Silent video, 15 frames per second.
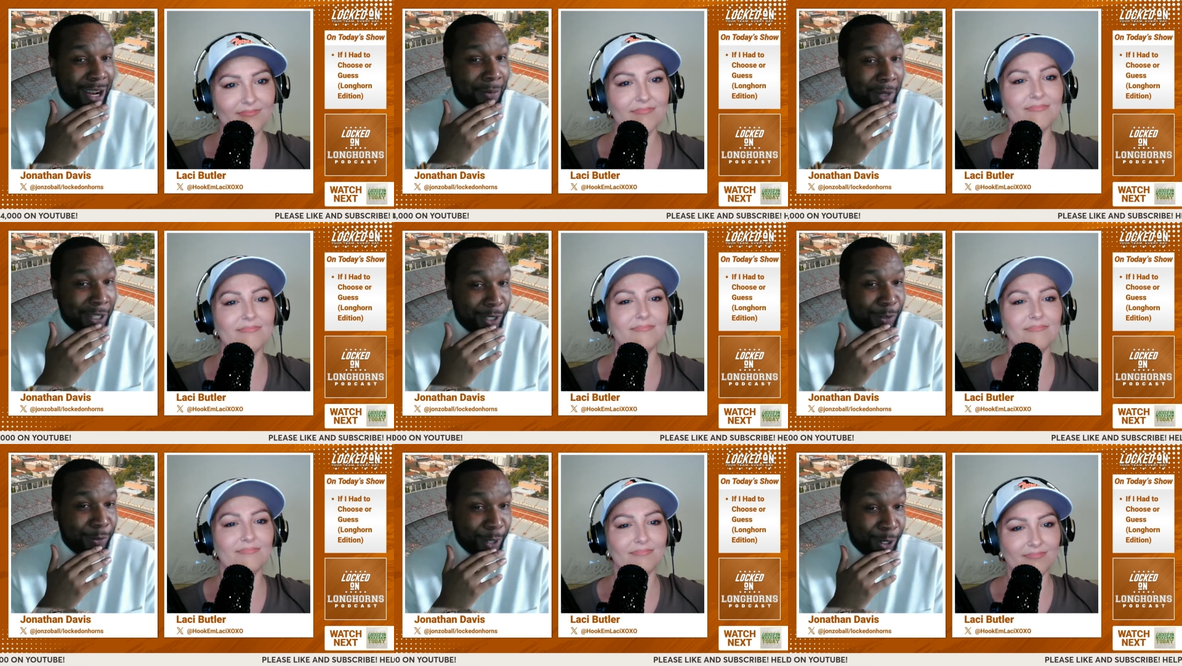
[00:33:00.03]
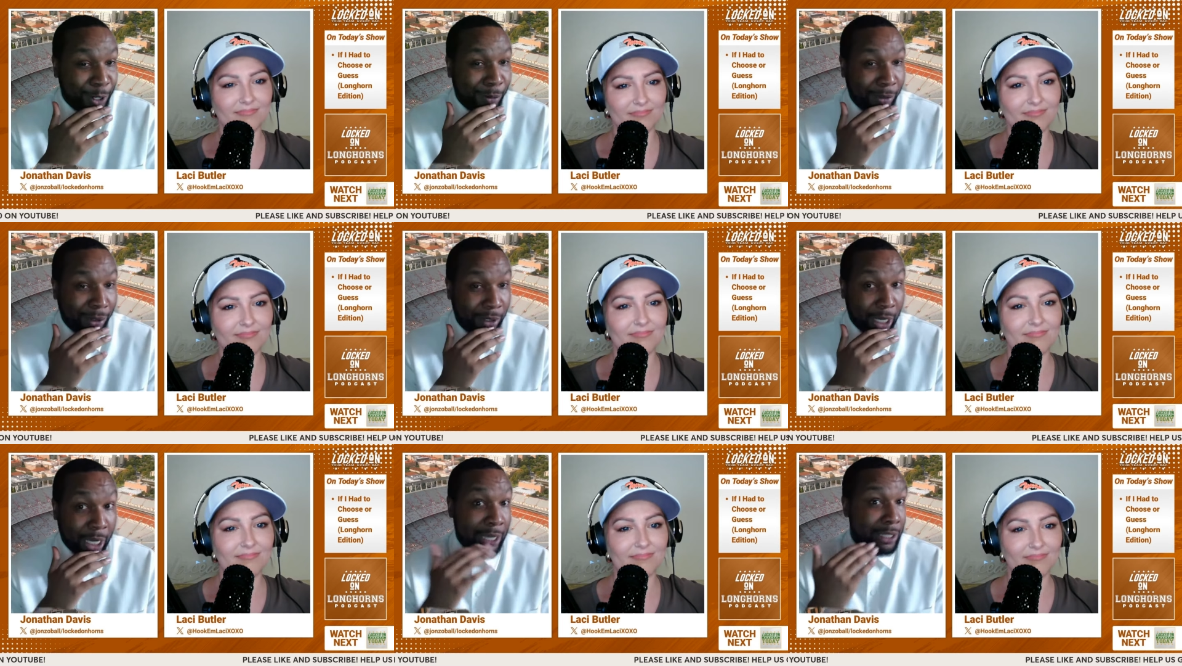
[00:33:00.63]
Speaker 1: against Vanderbilt.
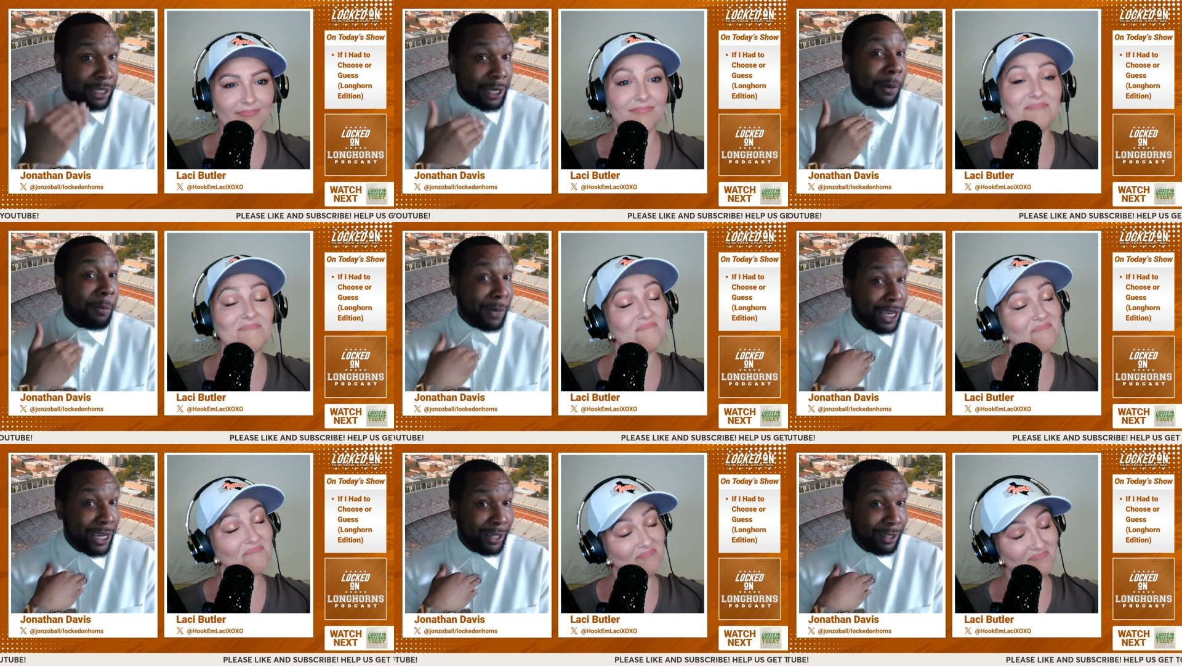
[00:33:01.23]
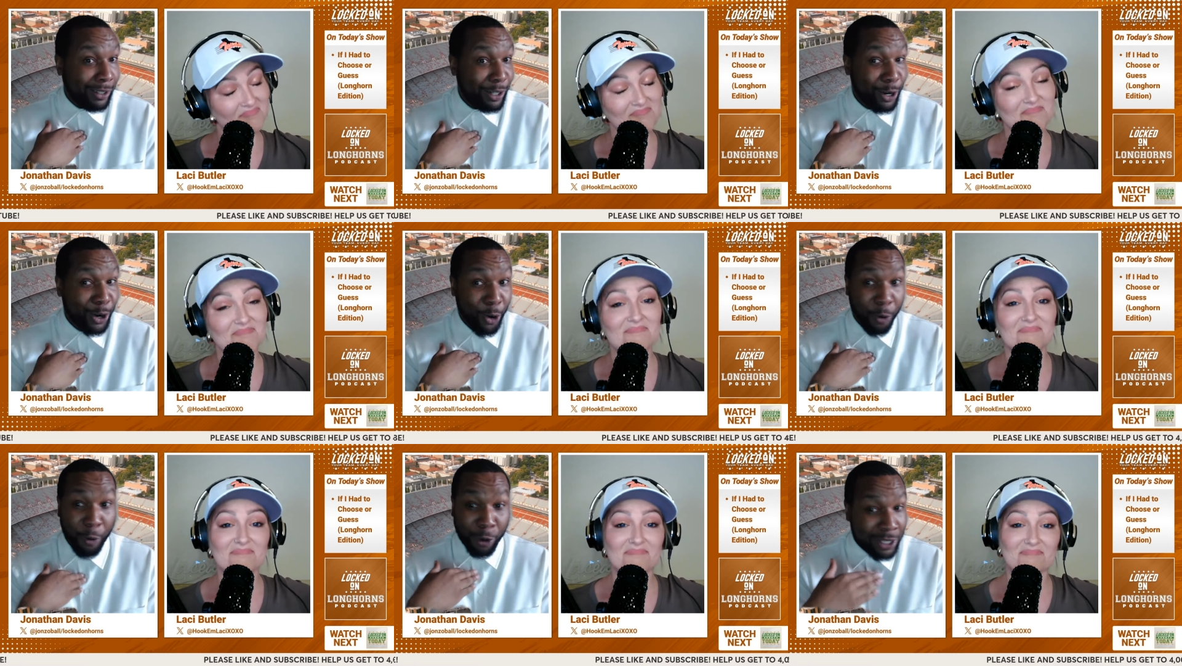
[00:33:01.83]
And to me,
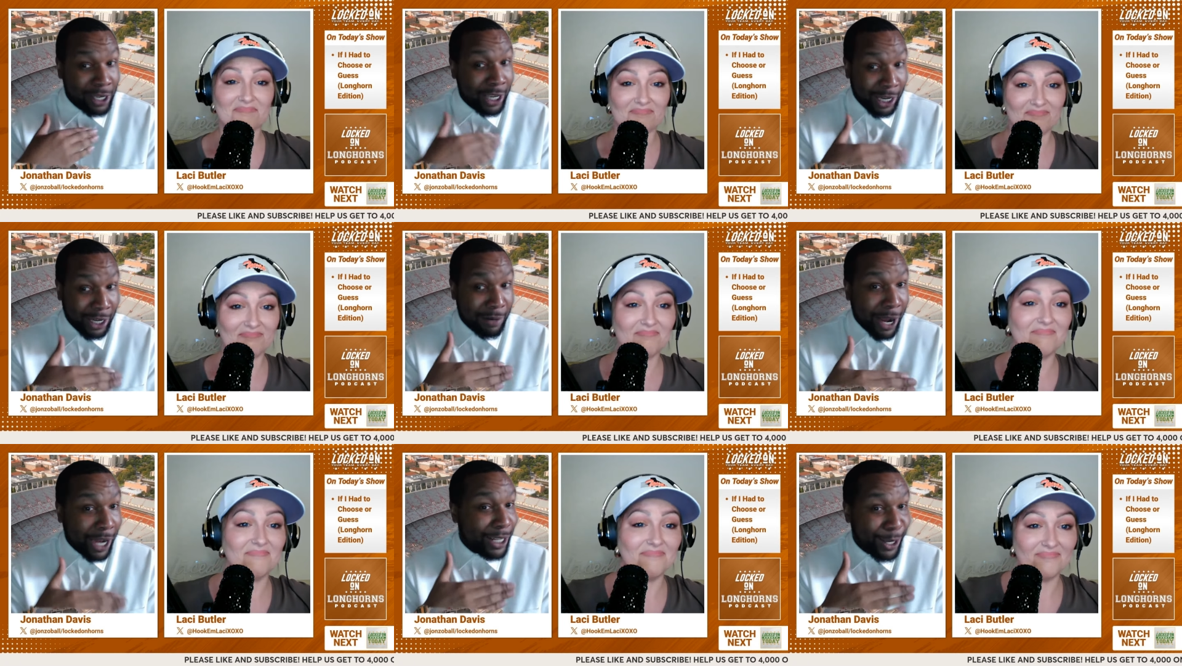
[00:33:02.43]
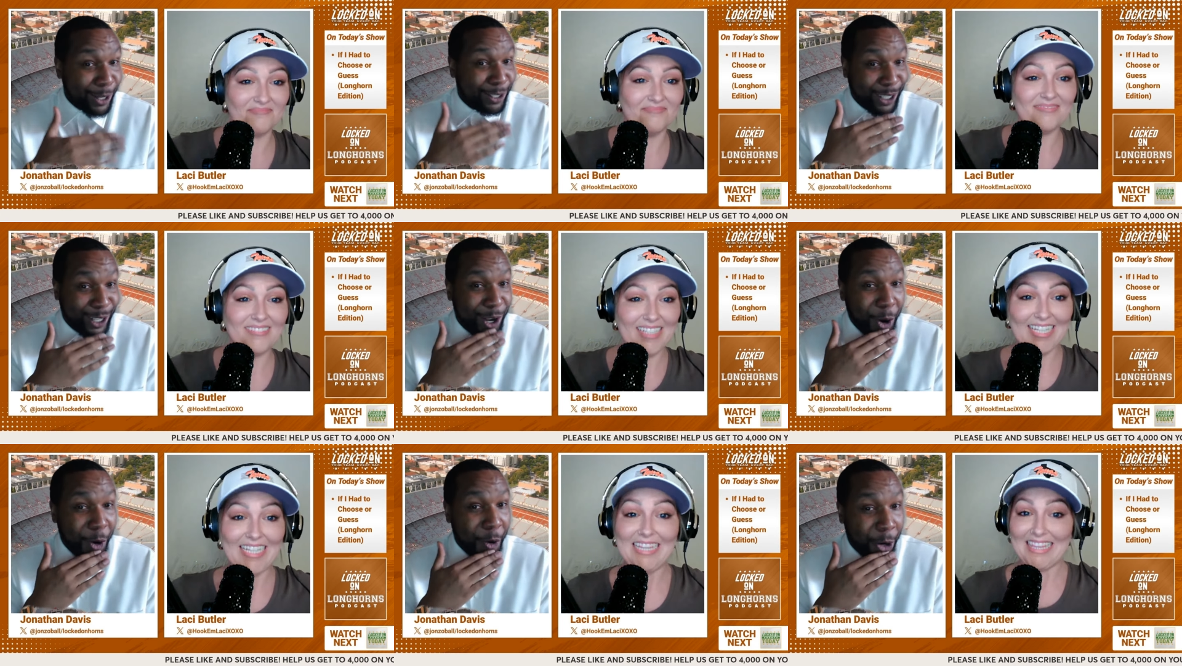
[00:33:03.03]
or to anybody else in
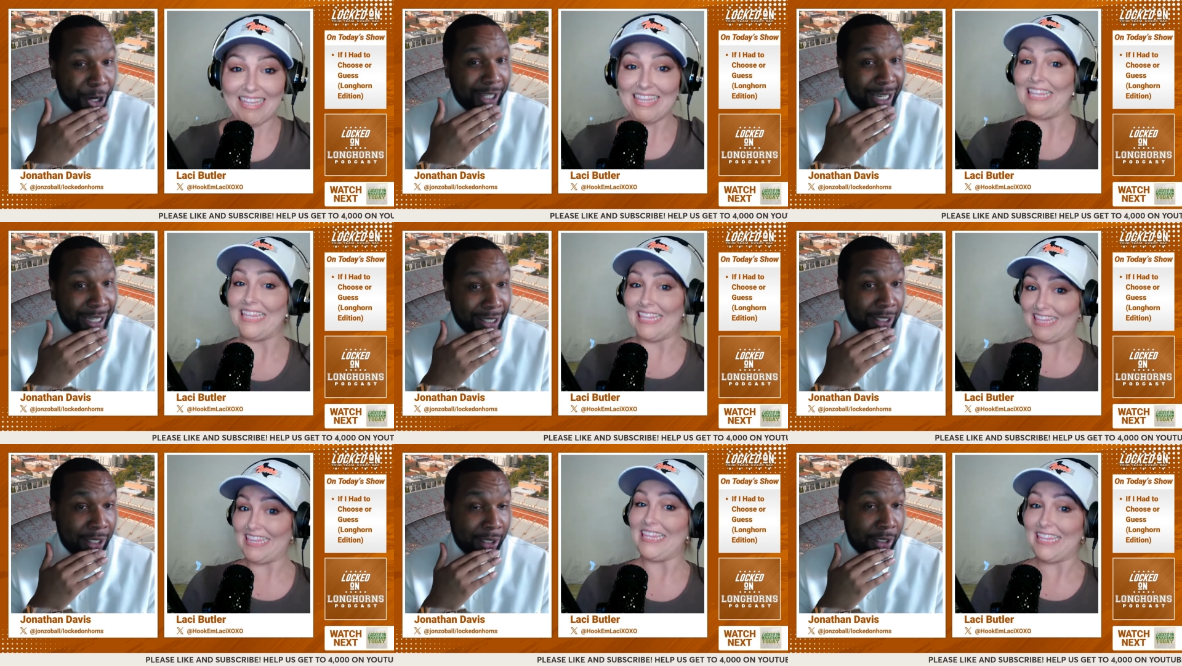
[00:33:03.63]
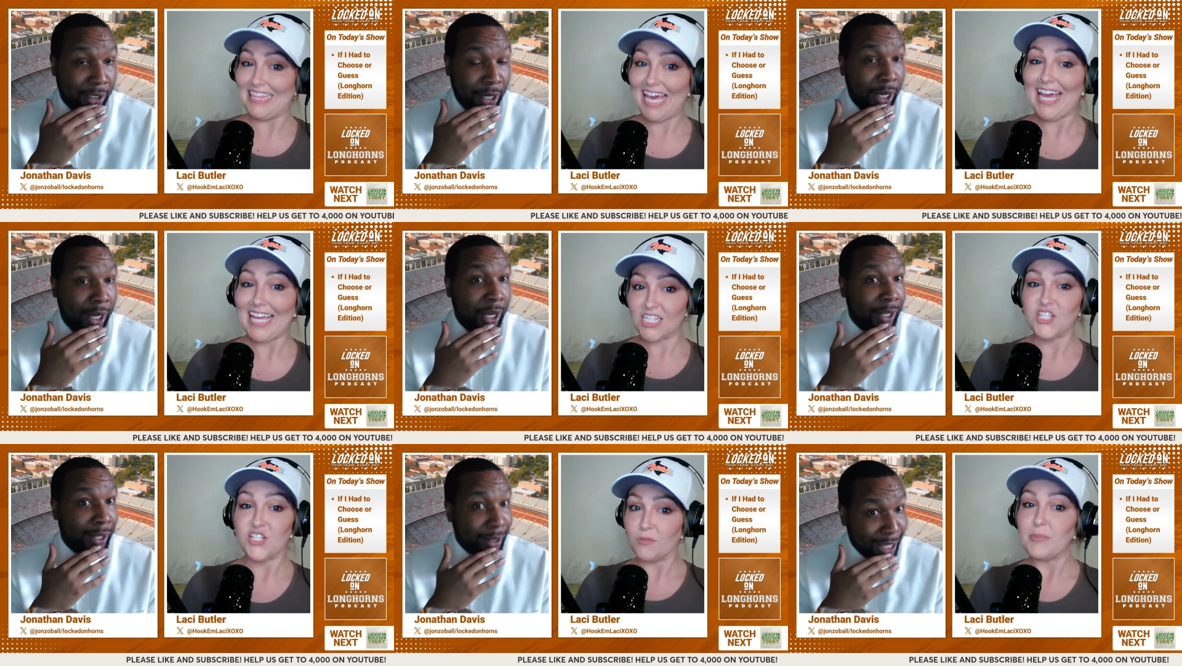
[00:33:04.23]
Longhorn mm, Nation,
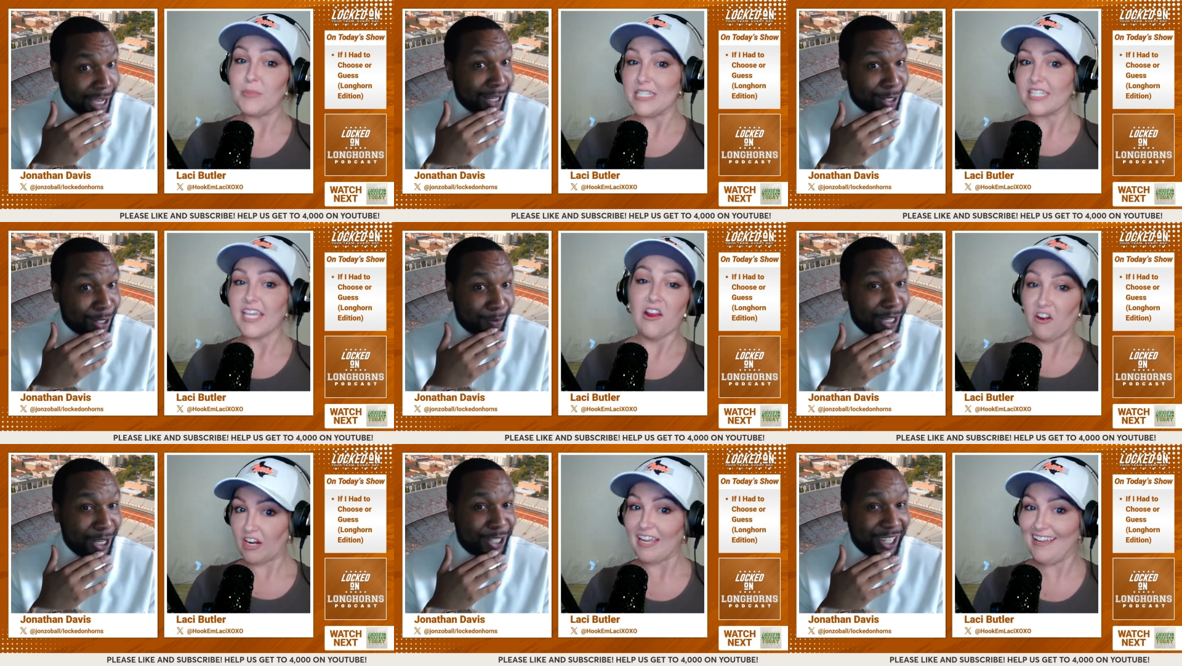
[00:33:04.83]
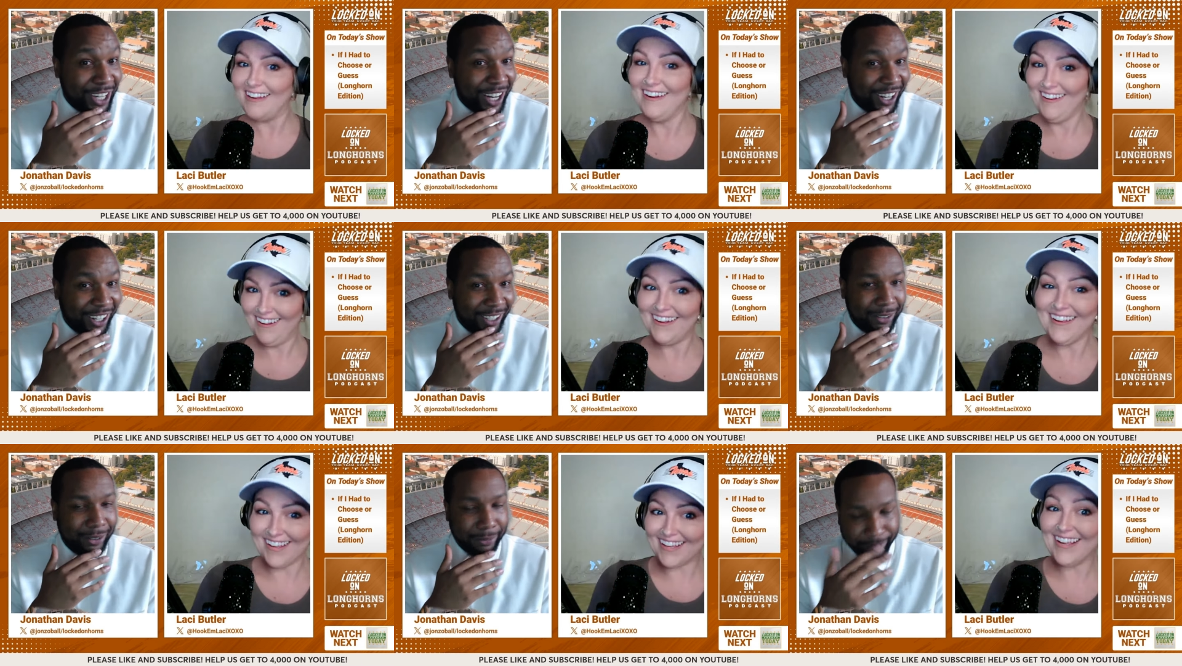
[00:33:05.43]
that should that be scary. Be